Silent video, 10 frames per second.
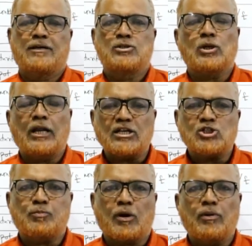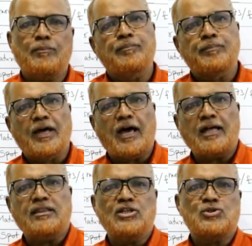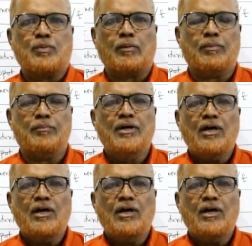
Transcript: So last problem and this problem.